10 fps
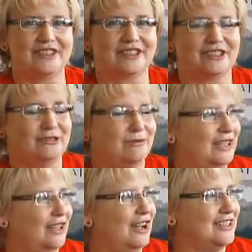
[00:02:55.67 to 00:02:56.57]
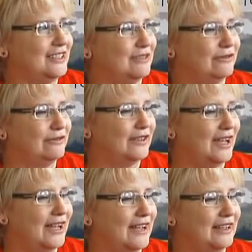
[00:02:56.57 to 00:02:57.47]
there's going to be lots
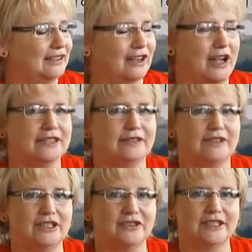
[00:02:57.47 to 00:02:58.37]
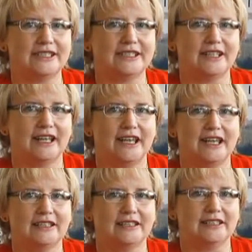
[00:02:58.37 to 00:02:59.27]
of interest
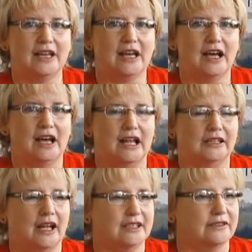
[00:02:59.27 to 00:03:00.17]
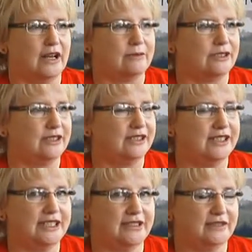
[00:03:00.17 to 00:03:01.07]
and lots of
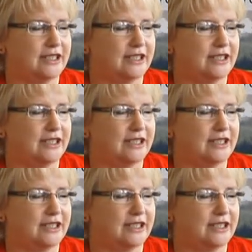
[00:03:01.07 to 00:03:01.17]
opportunities